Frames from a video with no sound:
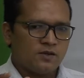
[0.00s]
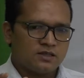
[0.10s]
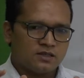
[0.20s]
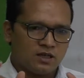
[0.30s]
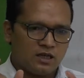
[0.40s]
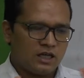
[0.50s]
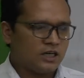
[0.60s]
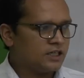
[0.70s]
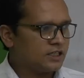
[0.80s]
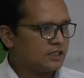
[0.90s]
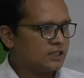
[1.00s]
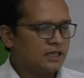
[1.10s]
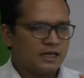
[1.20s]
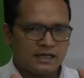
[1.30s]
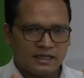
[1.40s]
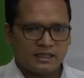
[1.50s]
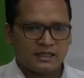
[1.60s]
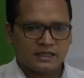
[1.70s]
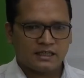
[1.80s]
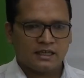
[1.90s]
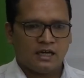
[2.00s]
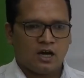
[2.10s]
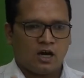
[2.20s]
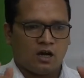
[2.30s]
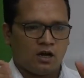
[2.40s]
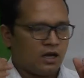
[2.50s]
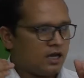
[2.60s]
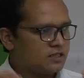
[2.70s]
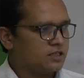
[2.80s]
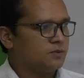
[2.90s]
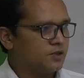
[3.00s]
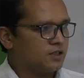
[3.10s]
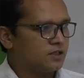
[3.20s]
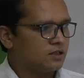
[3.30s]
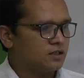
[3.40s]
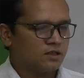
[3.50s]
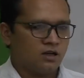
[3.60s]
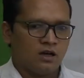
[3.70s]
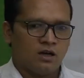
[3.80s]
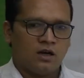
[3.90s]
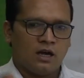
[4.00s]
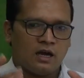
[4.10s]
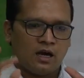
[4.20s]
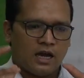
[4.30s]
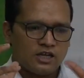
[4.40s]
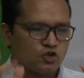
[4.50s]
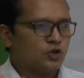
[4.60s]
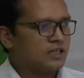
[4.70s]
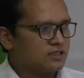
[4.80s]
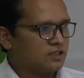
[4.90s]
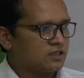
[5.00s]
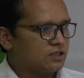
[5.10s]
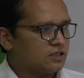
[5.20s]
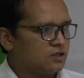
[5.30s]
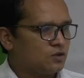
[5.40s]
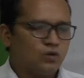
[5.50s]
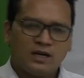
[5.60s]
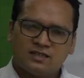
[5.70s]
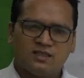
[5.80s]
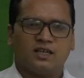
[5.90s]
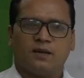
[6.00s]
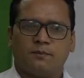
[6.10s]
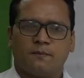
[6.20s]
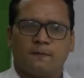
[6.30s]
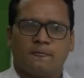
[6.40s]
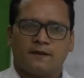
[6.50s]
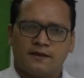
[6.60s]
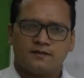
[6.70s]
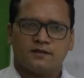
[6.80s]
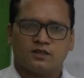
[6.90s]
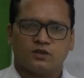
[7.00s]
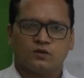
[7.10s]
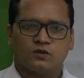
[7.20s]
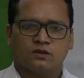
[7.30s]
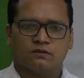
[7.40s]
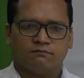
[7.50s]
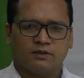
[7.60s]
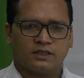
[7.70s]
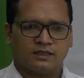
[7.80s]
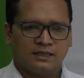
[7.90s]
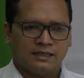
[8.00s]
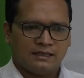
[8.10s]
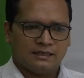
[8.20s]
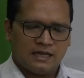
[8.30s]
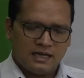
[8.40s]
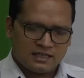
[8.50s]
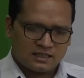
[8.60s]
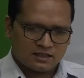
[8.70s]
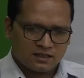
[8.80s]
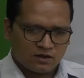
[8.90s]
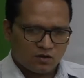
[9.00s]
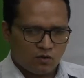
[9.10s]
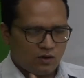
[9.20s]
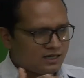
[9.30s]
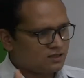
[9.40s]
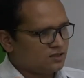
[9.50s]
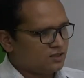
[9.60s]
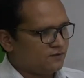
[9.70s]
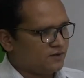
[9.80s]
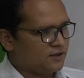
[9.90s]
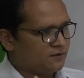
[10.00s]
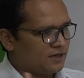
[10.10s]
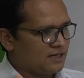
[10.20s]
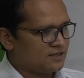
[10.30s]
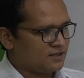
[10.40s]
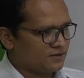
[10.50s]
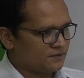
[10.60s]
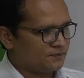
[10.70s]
is learning, reading, achieving, education was the aim, yes or no? But there is what sort of difference?